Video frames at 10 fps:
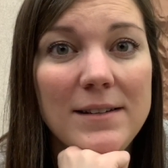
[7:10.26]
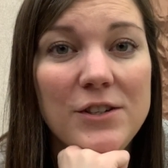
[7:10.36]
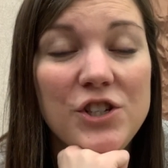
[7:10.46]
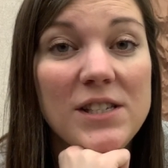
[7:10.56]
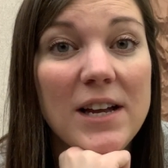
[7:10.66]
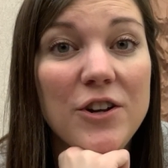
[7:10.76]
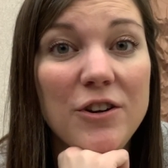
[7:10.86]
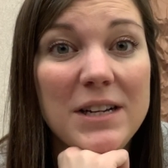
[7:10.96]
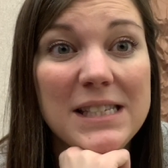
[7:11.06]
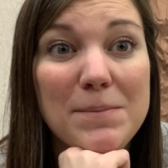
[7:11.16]
She's
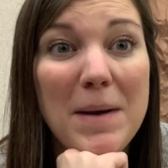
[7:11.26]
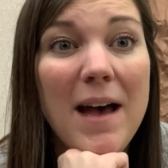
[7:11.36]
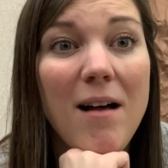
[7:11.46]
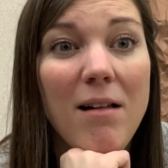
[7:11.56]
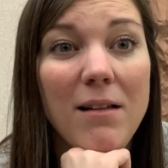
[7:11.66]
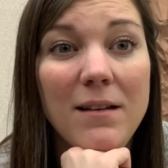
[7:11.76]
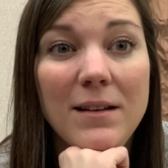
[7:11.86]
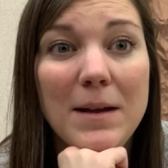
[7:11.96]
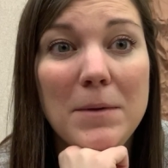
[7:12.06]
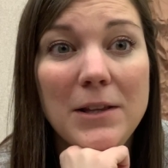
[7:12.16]
under a spell.
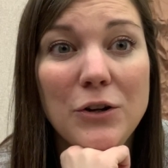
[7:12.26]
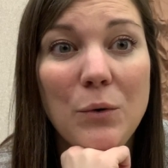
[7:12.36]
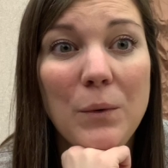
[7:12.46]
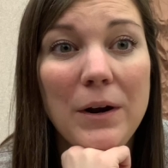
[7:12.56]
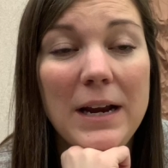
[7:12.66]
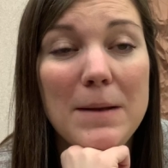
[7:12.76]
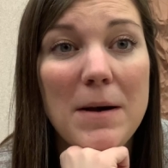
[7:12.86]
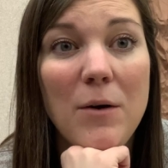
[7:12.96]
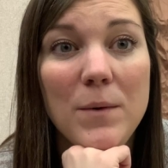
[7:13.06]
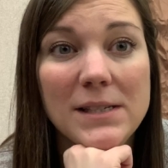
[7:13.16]
I'm a little worried
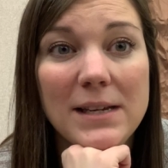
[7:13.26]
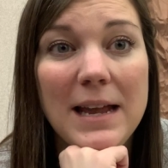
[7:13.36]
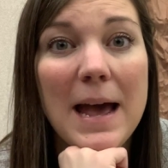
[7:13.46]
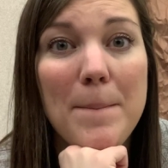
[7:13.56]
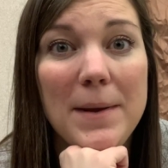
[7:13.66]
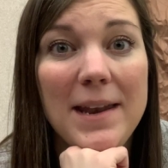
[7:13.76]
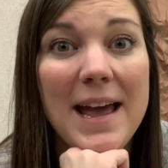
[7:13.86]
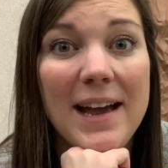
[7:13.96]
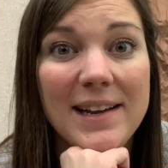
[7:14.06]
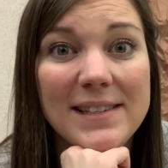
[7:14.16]
about what's gonna happen
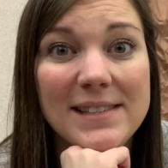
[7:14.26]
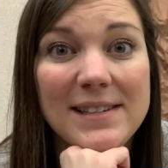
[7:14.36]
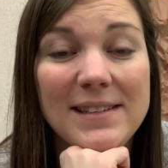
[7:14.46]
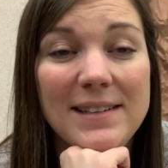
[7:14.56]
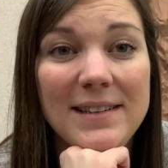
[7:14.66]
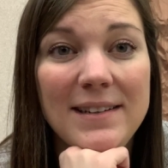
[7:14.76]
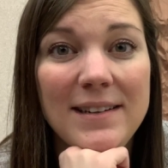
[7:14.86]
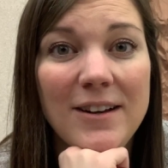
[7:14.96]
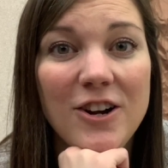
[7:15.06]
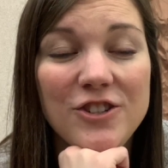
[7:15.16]
next.
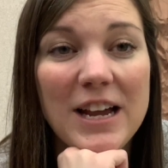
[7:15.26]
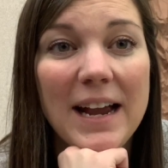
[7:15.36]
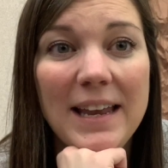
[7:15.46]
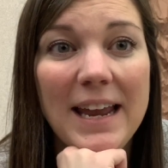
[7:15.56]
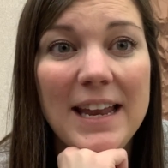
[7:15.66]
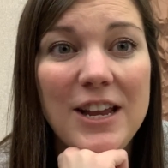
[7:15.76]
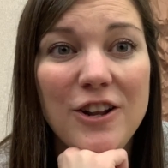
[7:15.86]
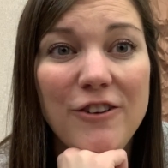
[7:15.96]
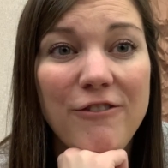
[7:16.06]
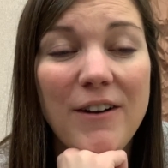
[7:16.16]
Are Jack and Annie
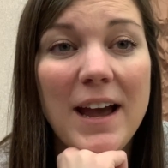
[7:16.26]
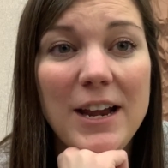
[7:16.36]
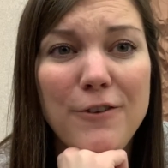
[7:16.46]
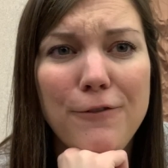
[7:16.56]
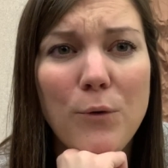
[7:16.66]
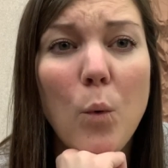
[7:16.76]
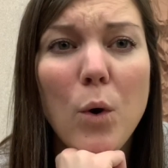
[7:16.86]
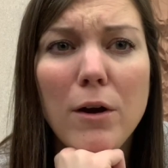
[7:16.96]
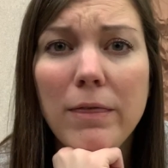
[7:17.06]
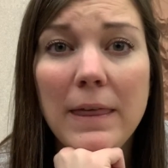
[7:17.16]
gonna find
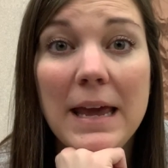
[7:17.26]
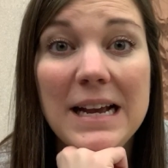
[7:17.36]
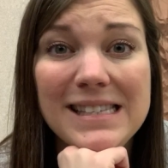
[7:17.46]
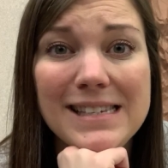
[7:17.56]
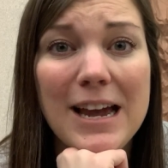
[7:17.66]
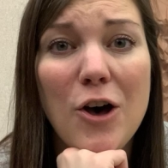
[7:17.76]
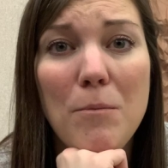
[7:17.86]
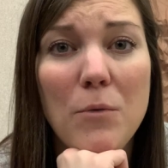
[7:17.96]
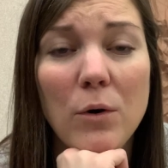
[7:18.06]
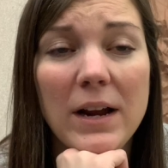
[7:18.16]
4 things to help
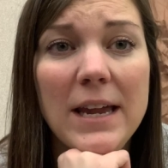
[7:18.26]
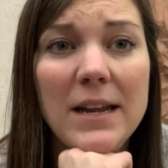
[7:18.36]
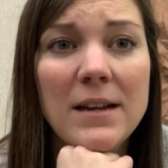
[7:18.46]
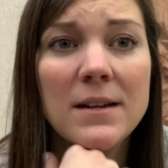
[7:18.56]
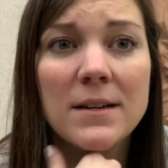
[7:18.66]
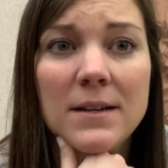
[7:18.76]
Morgan?